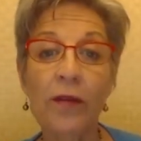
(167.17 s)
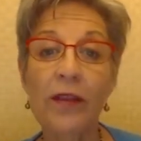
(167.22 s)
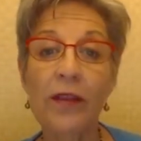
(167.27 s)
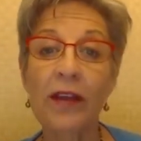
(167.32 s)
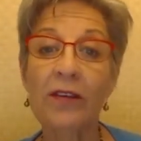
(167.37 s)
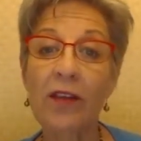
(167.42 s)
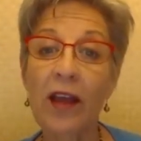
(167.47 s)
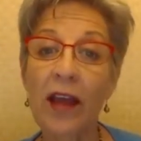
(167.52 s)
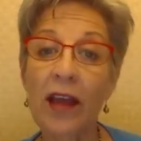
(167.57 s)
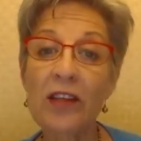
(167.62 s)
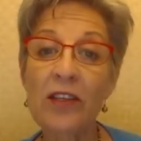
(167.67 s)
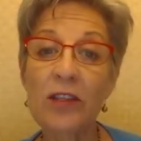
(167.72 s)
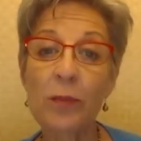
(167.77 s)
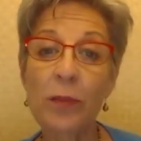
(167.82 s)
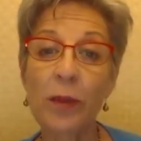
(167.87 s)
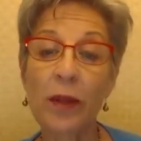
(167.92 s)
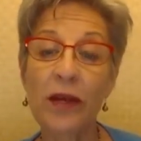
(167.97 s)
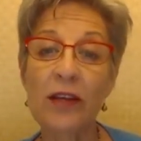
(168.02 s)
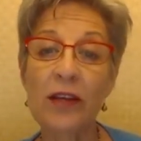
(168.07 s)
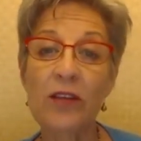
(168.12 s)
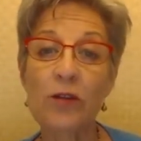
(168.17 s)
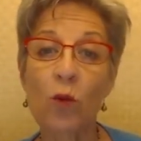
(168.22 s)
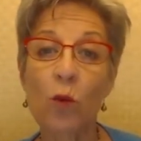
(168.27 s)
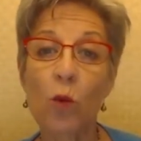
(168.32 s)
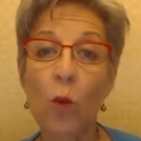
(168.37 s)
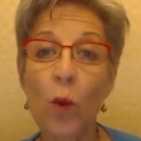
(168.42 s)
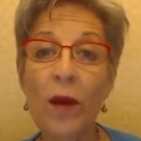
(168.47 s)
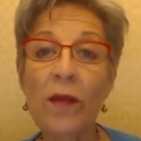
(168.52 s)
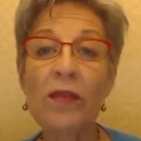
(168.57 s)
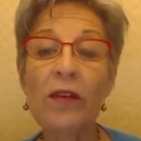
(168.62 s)
that takes place
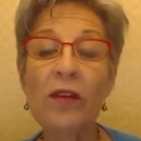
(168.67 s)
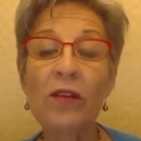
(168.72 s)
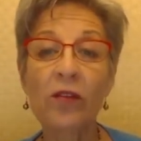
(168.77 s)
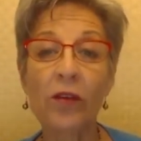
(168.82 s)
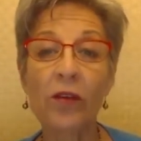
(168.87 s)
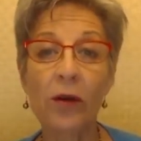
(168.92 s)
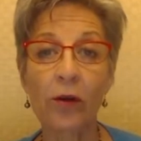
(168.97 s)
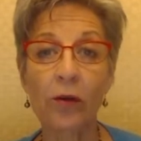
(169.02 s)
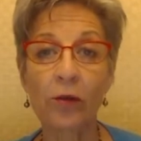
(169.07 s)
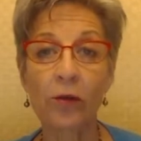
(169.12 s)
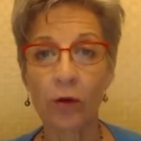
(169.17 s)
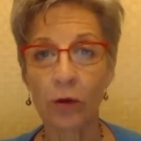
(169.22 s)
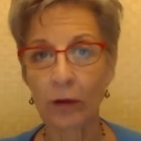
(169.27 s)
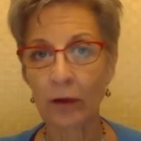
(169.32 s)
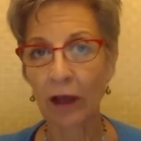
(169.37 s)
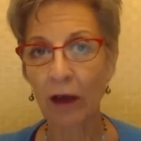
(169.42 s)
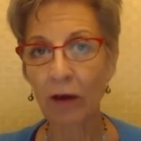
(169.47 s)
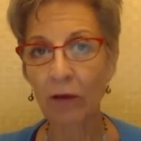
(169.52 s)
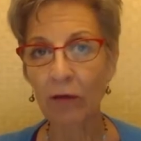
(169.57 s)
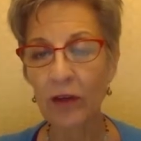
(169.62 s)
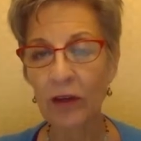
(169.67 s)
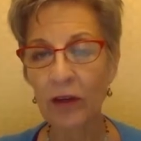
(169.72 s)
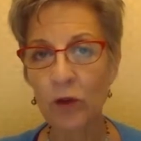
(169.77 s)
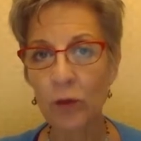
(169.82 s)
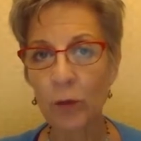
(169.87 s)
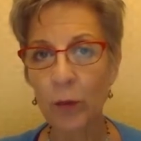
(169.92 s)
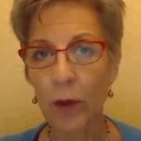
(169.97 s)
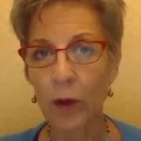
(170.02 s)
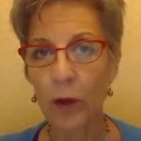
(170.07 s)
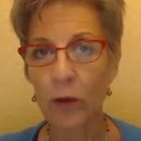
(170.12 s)
when the cells are left
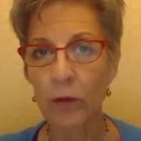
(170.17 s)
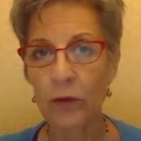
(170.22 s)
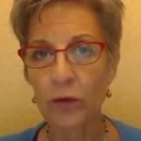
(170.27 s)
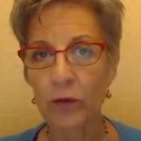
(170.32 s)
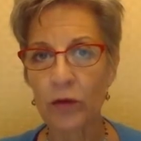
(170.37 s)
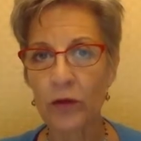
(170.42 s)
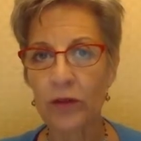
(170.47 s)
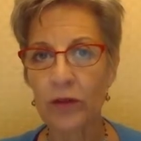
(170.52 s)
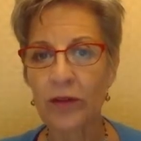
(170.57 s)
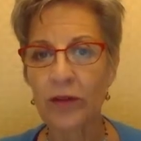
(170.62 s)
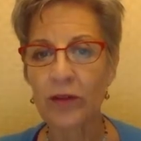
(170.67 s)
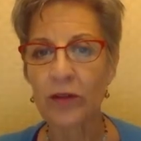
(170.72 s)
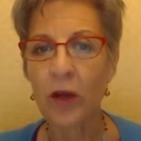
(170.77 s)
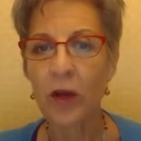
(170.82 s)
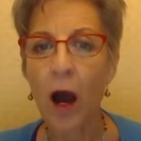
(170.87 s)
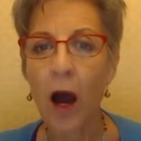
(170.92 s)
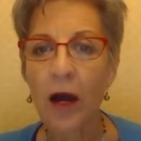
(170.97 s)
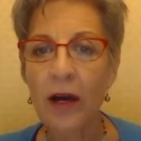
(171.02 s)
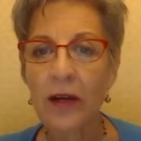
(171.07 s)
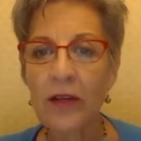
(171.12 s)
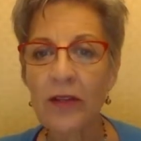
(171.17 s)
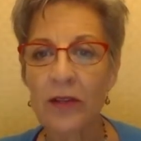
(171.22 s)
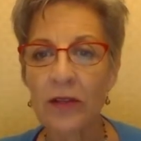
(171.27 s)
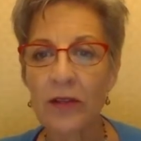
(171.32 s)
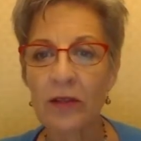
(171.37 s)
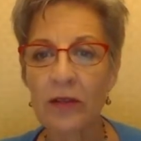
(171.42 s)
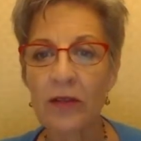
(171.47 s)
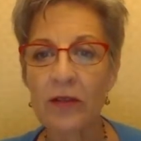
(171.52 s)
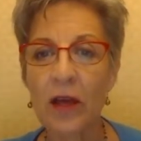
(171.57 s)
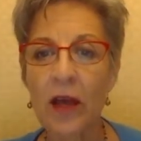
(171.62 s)
exposed to
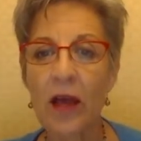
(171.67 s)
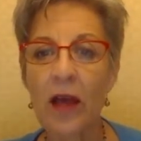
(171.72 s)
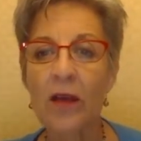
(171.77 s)
toxins